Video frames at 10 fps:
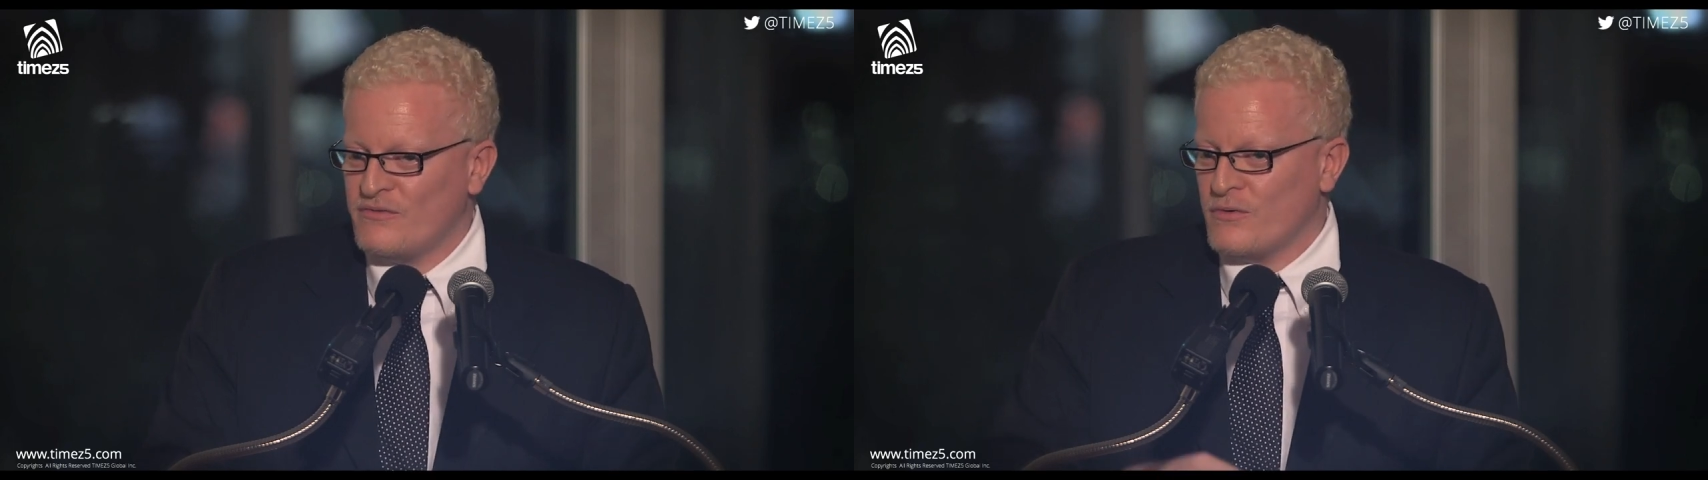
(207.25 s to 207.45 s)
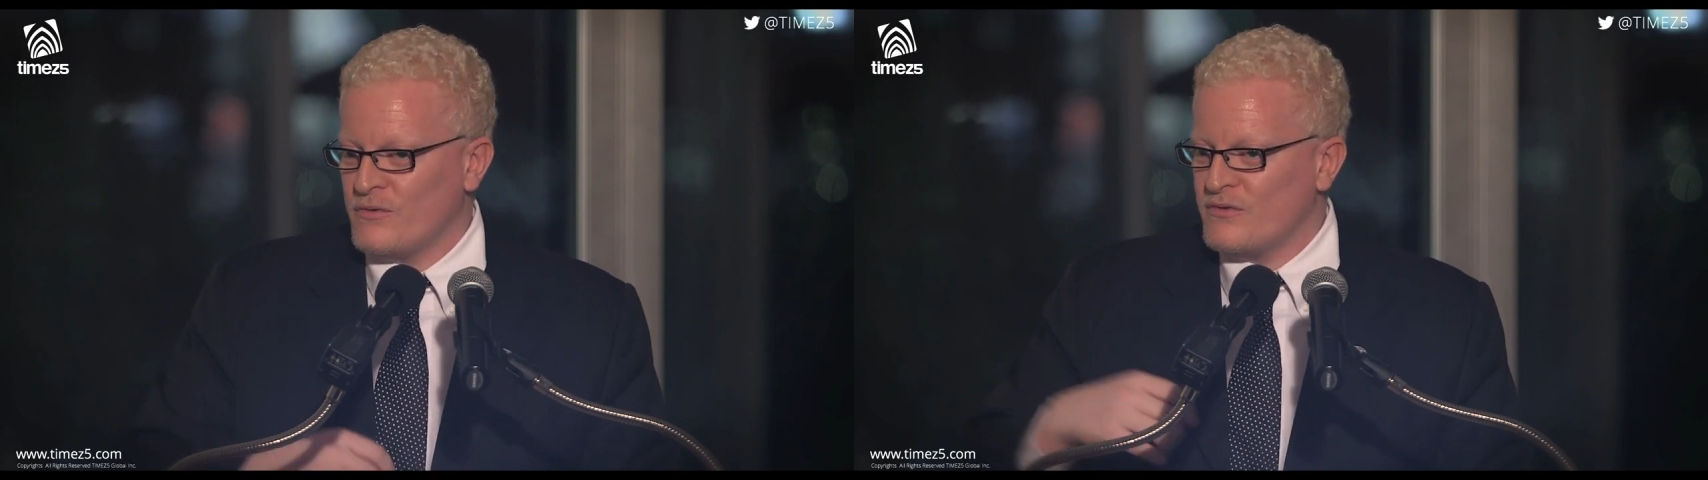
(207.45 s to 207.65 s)

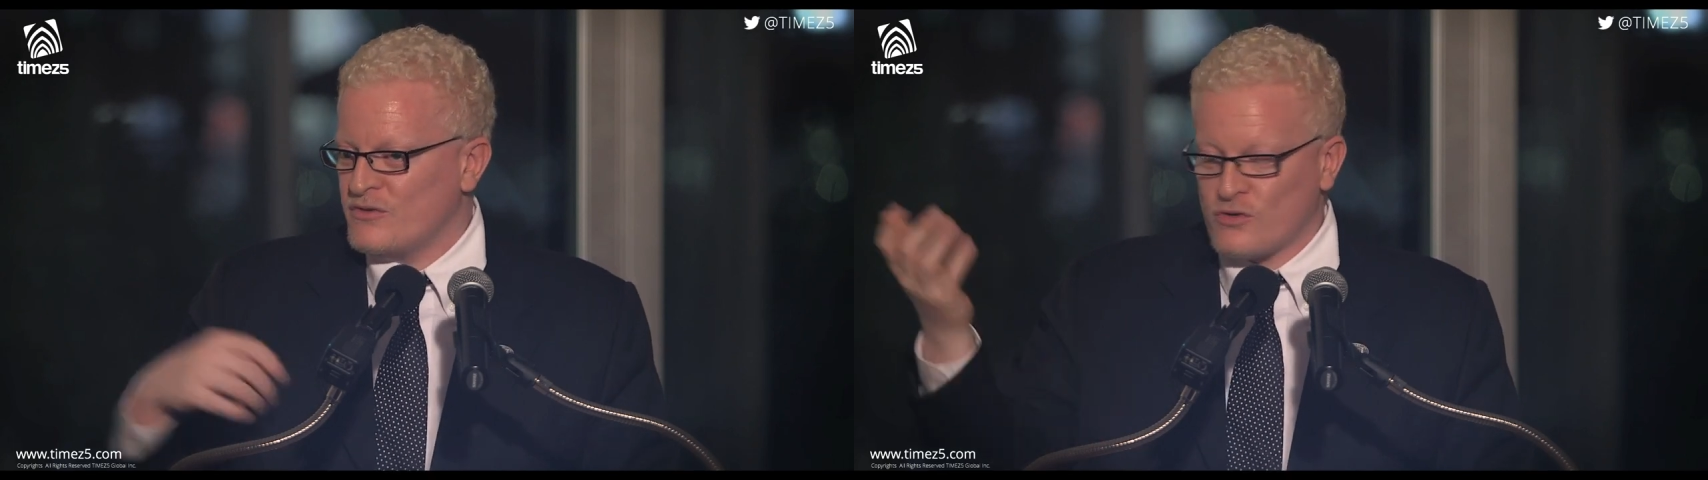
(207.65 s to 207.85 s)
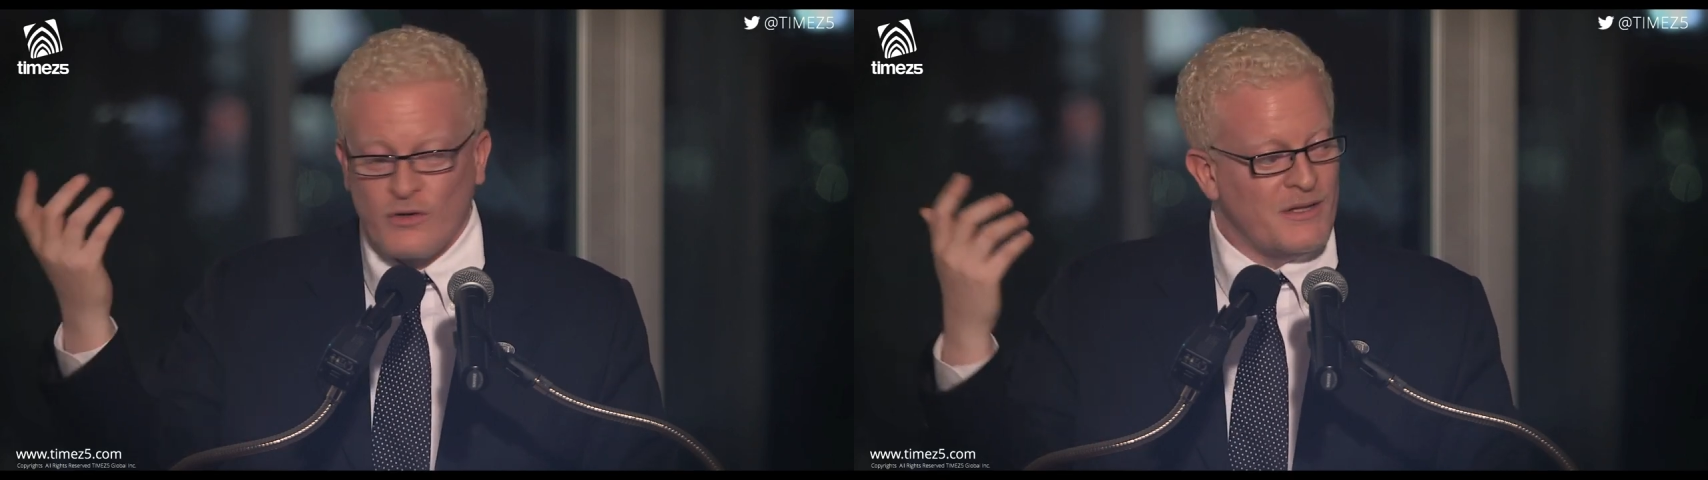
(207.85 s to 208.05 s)
for
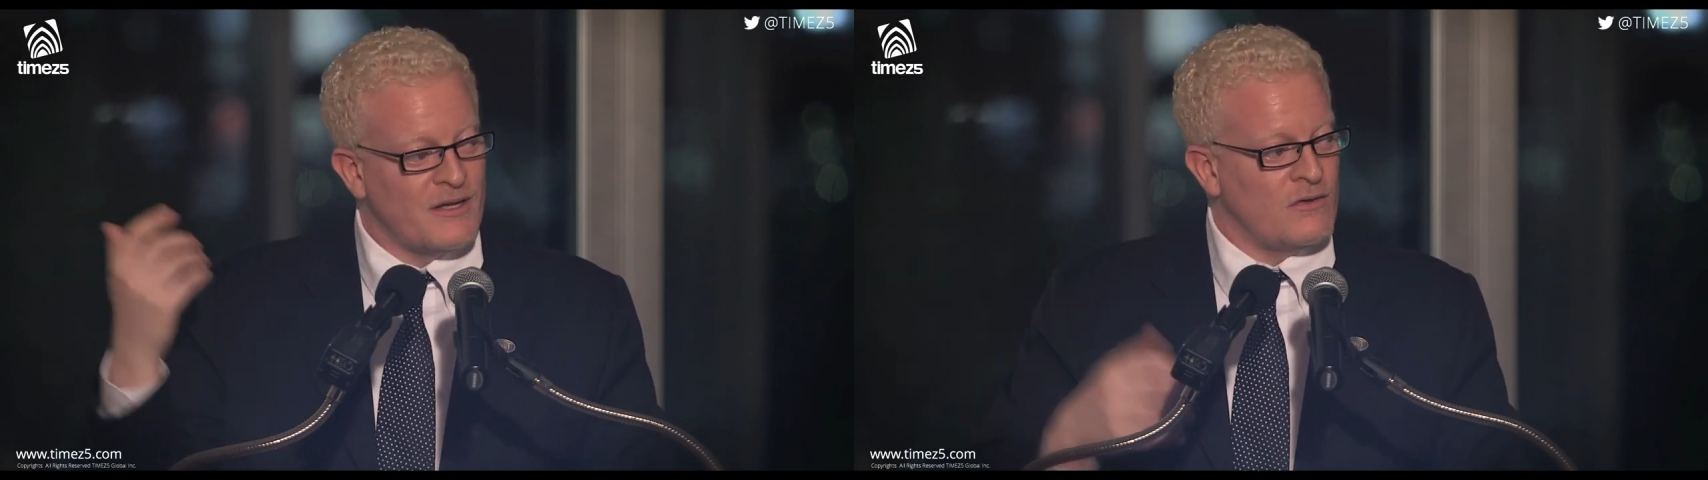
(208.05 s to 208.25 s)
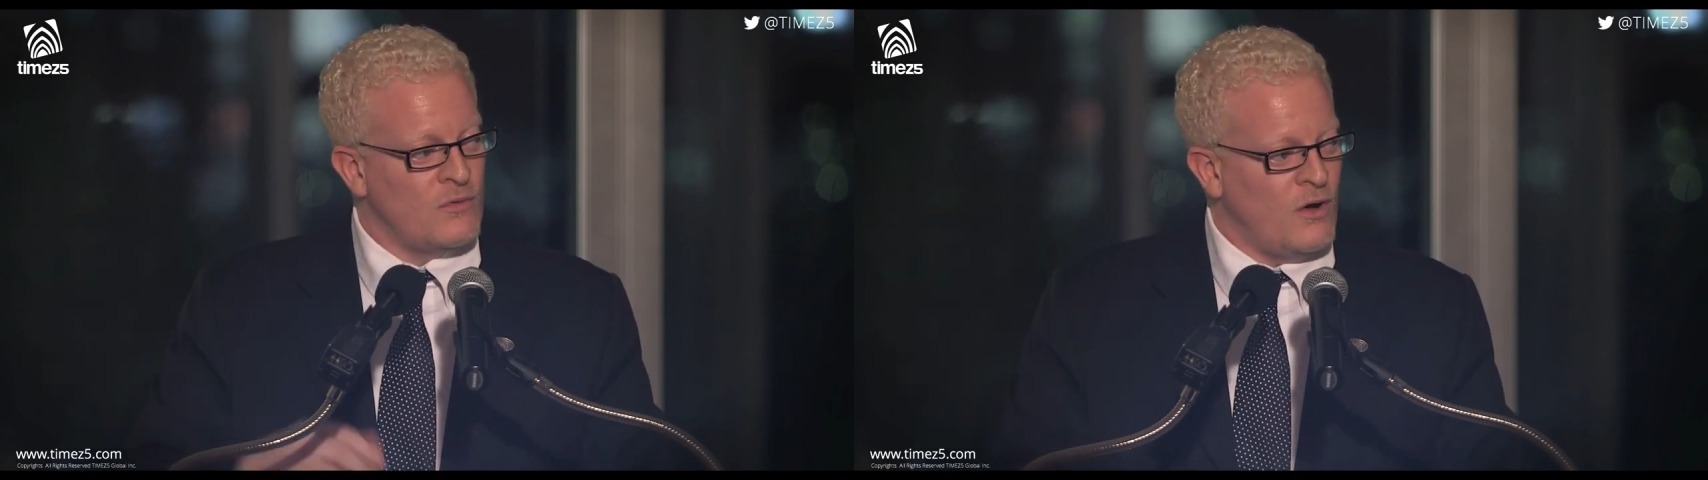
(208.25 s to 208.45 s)

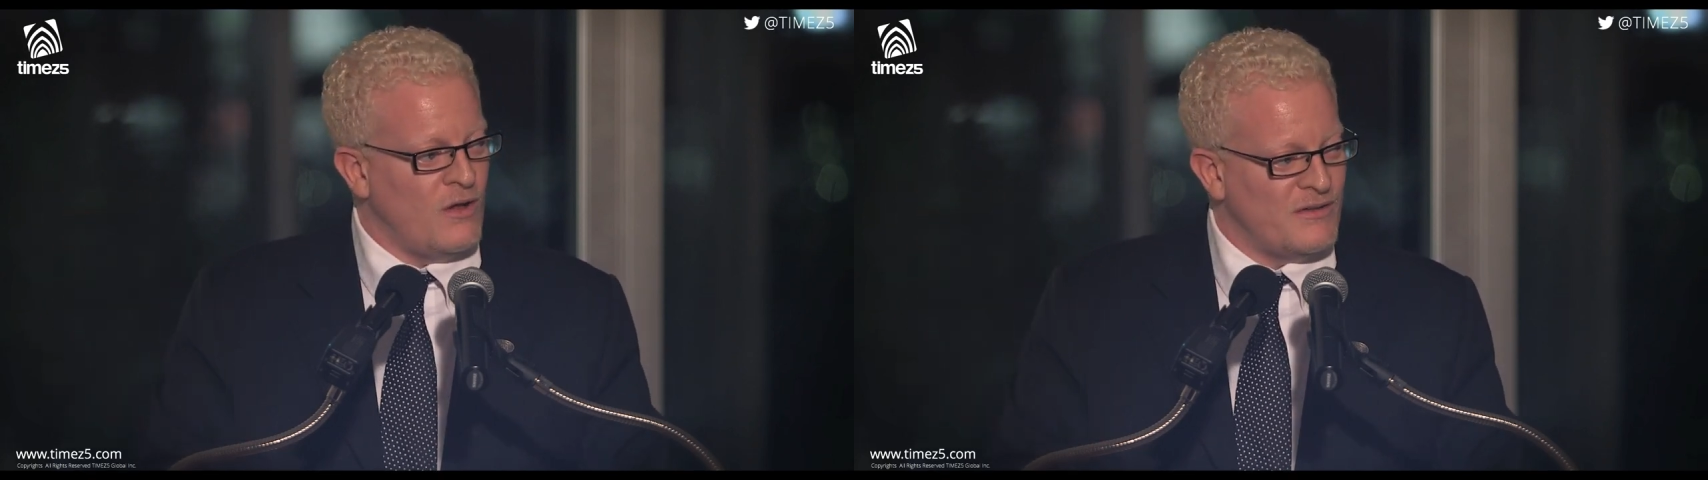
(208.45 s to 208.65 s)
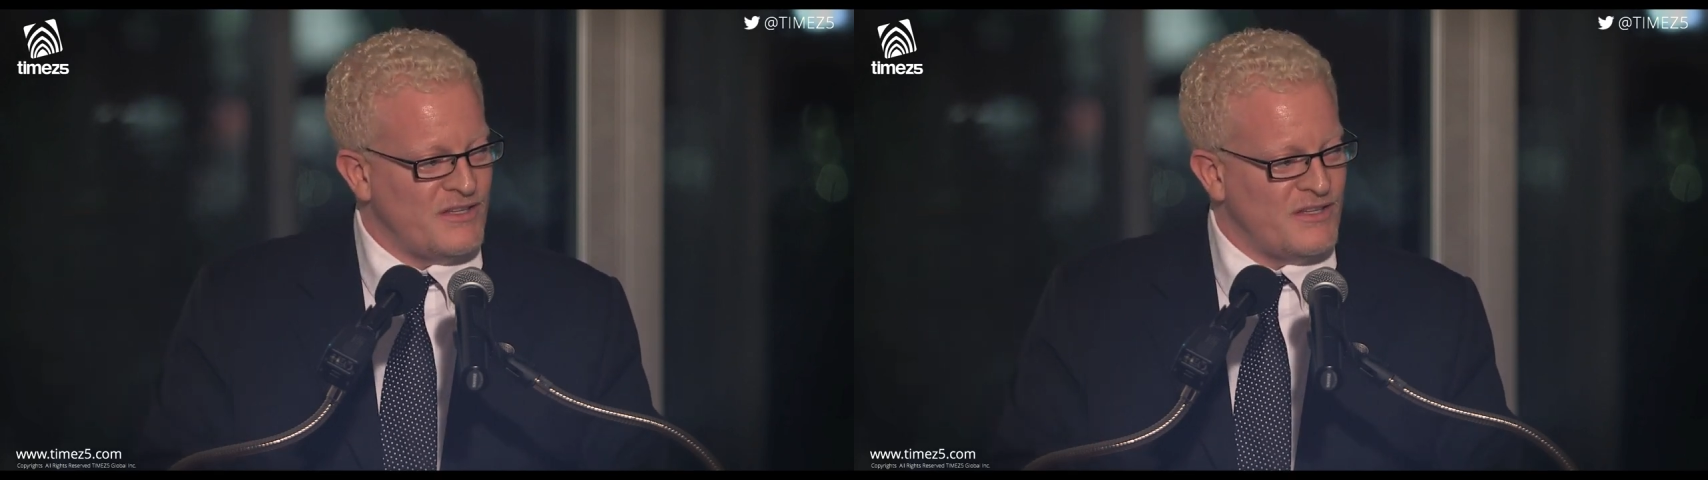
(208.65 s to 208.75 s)
scribbling on the wall.